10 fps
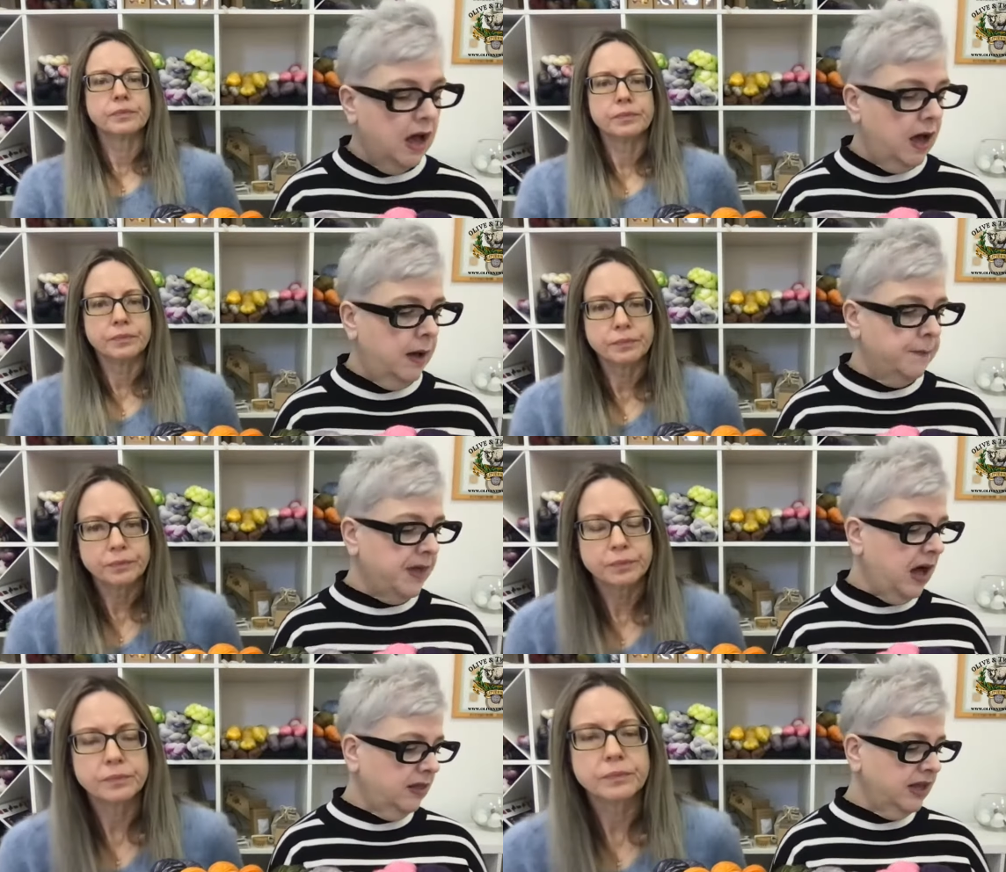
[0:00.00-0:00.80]

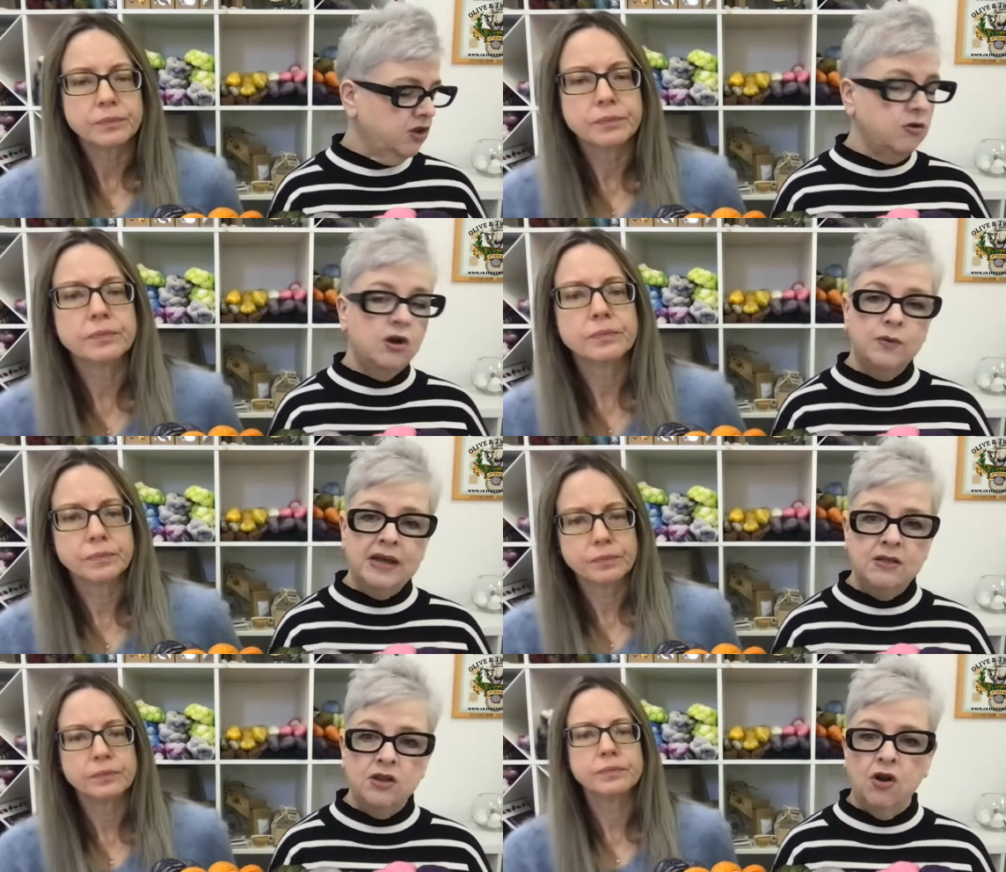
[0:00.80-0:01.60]
Speaker 1: Um, I'll let you know
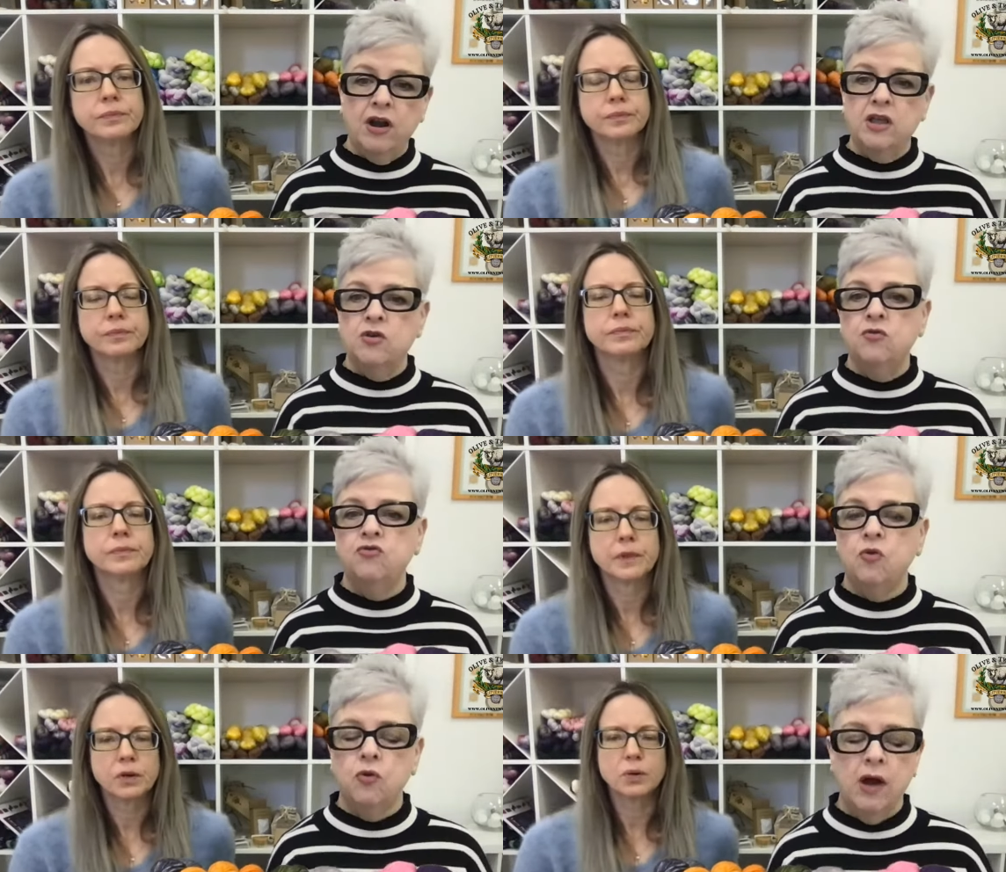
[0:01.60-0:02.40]
in the Yarny
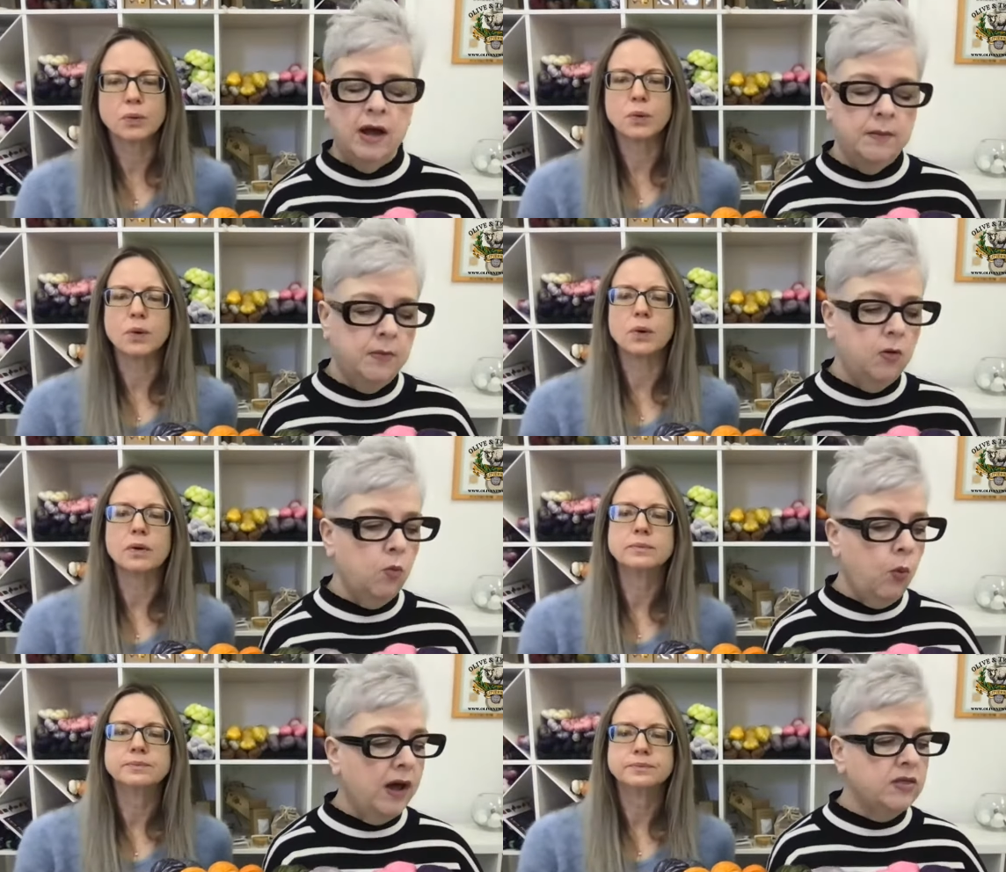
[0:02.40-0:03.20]
Ewes um, cool.
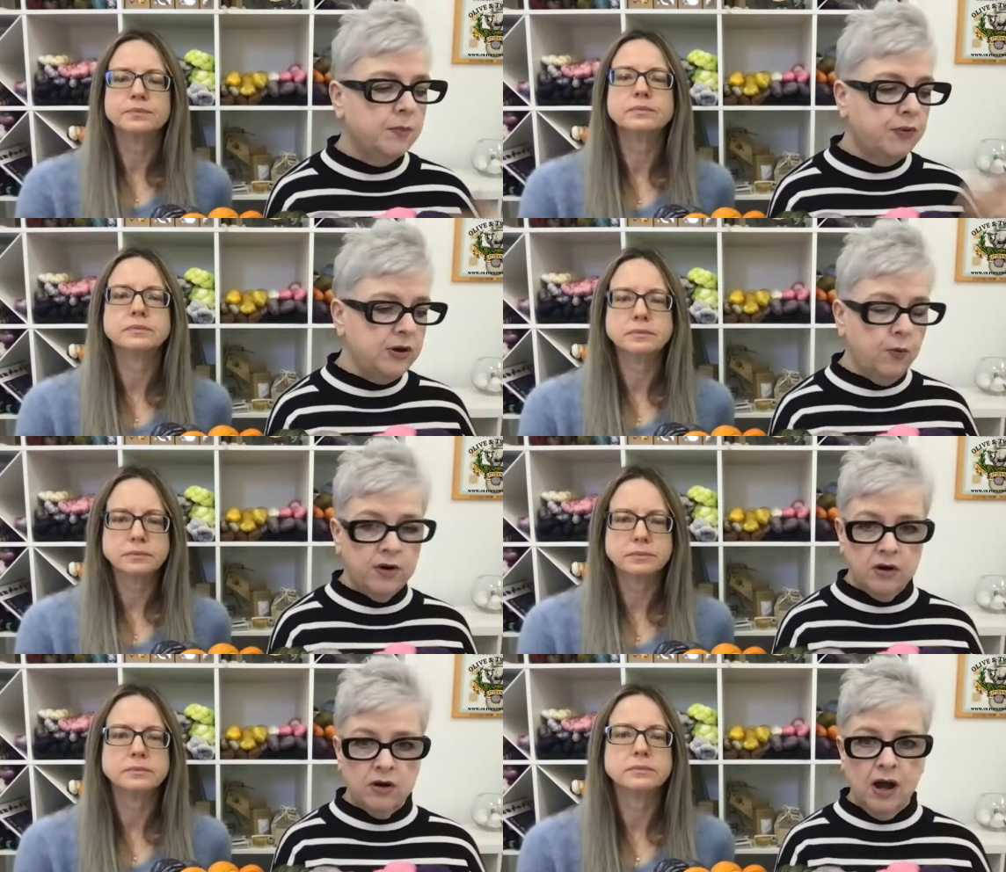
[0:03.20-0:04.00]
what the
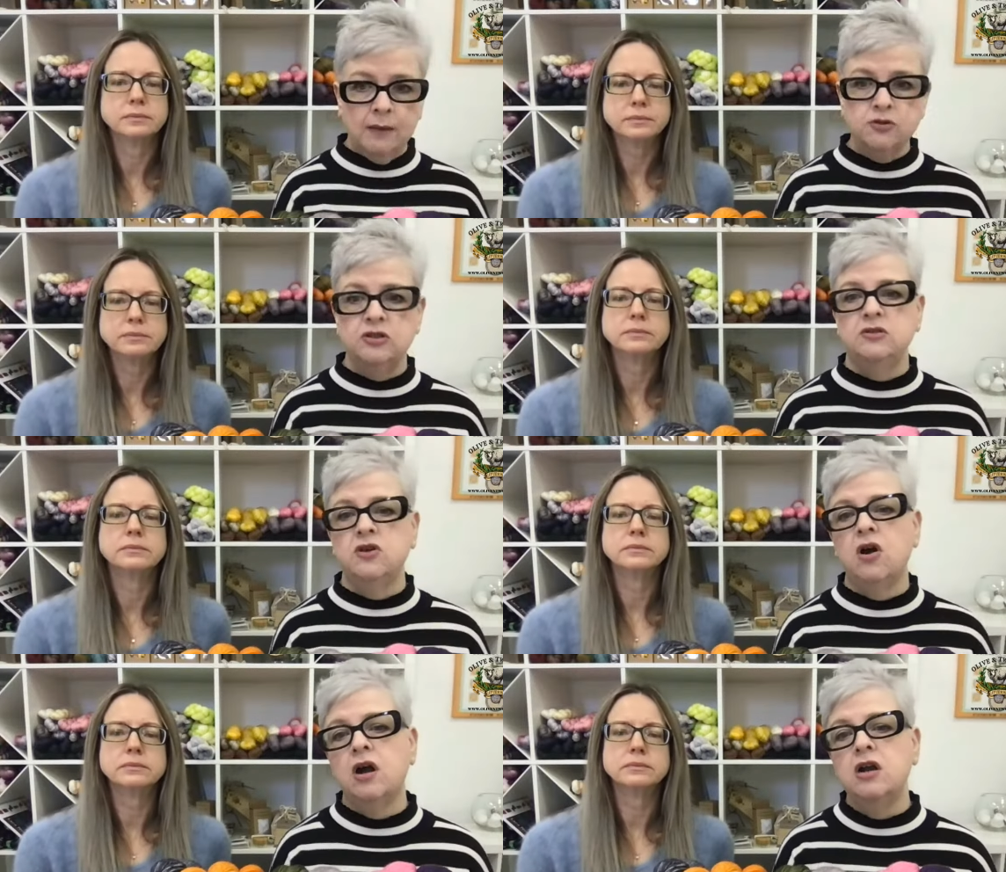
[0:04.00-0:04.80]
pre-order options
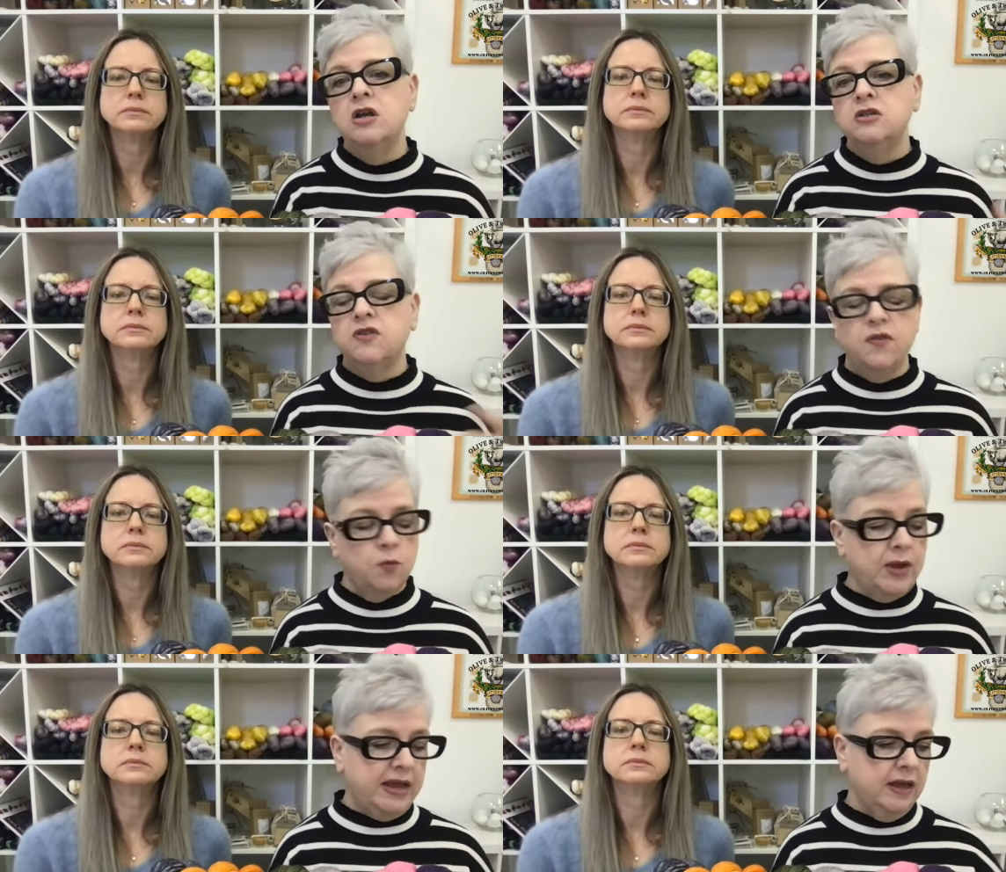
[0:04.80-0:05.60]
are, so
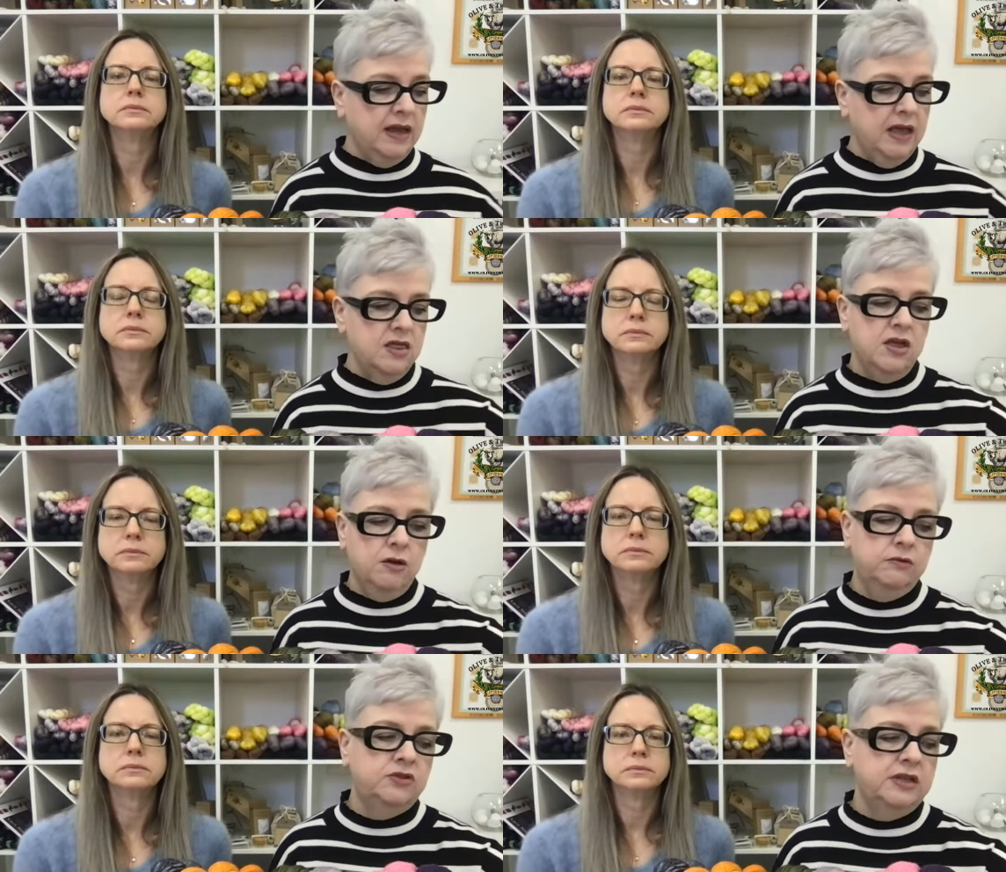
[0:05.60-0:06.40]
that we can get
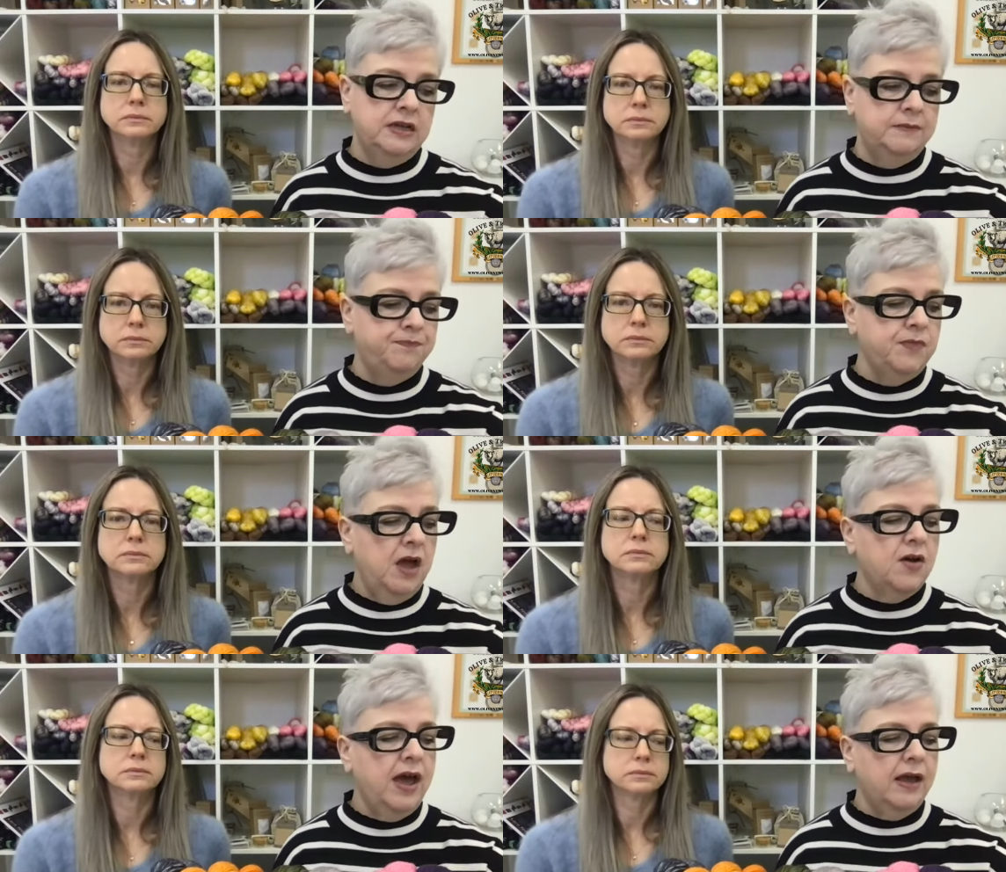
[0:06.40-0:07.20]
those in.
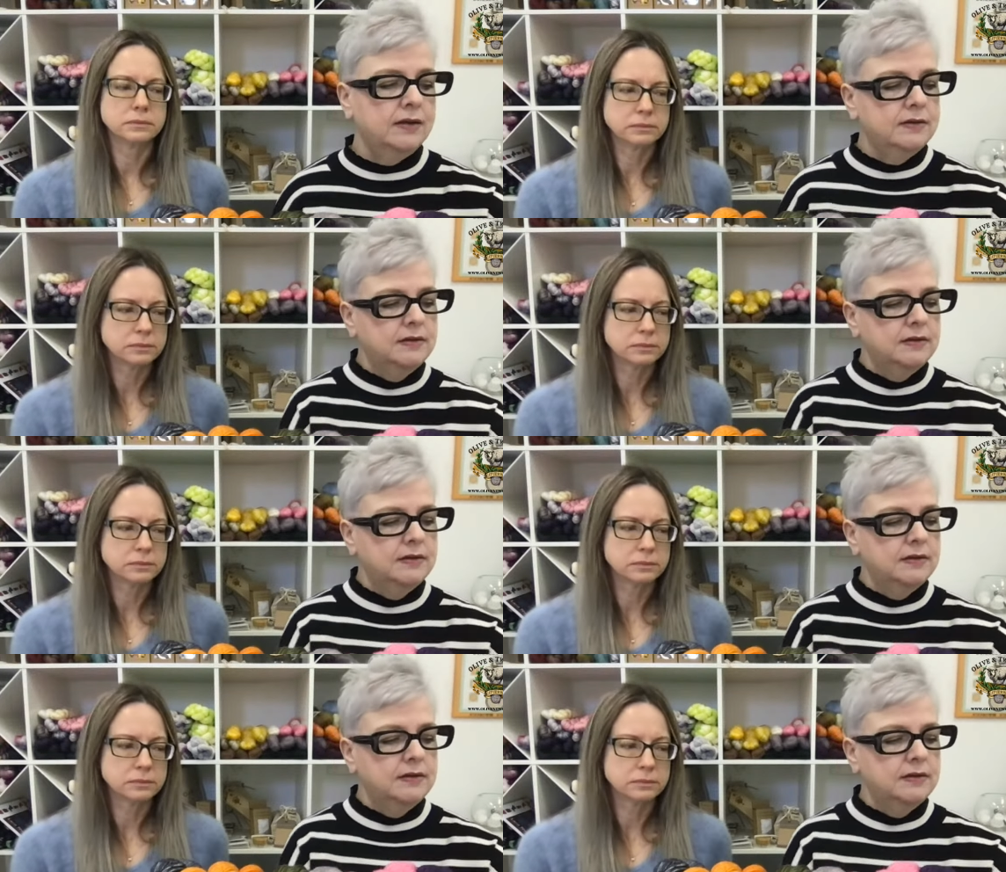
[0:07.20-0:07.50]
Okay,